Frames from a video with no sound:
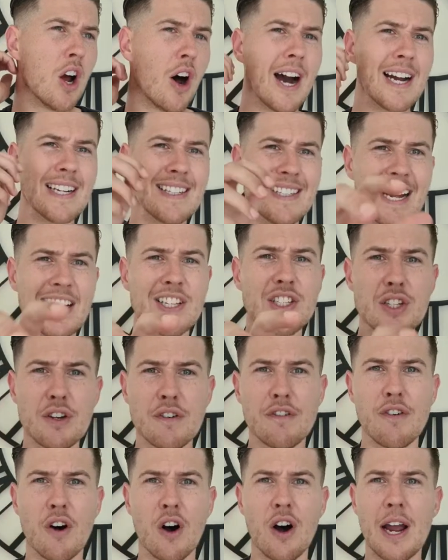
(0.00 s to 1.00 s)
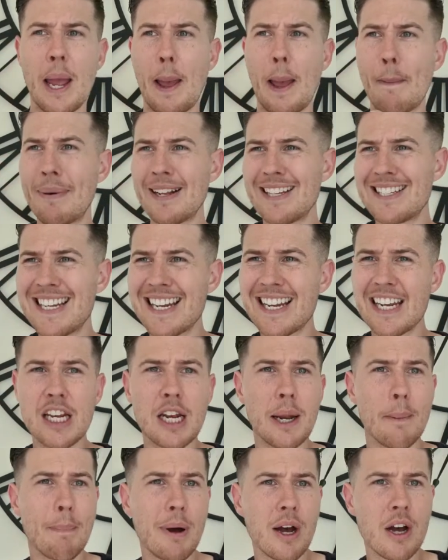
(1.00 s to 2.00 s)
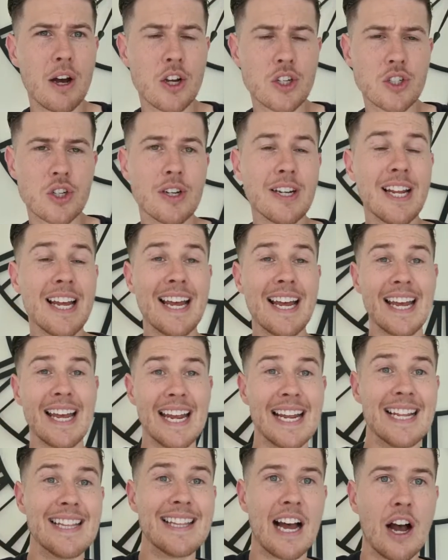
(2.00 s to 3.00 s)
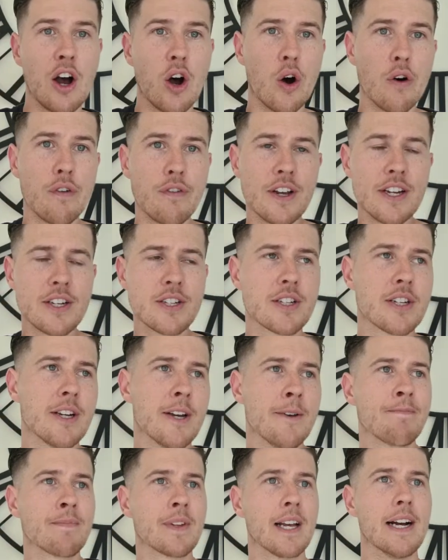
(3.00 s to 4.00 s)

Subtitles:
identify a particular person in that office,